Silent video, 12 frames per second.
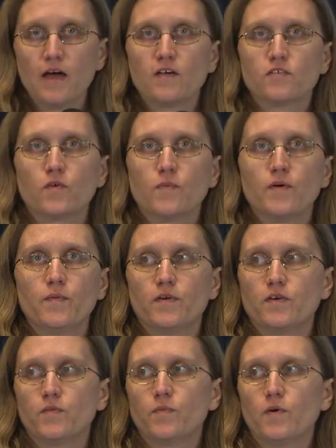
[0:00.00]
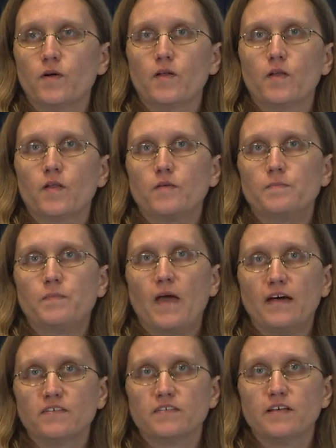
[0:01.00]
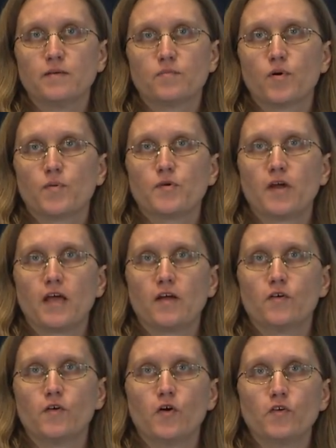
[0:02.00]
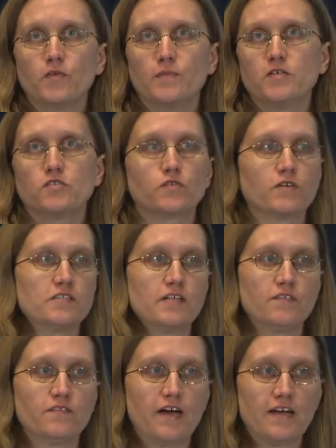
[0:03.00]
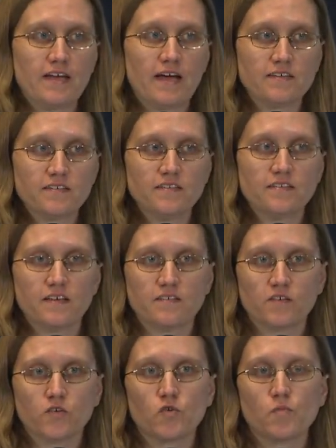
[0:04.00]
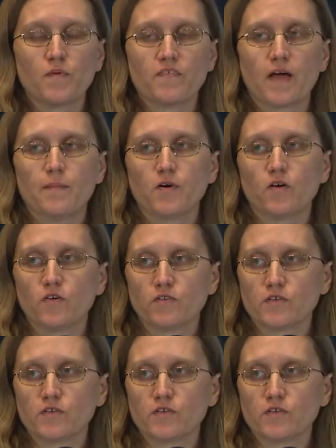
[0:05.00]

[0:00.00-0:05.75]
So we wondered, well, acetate and propionate are known to be short chain fatty acids. That's a group of chemicals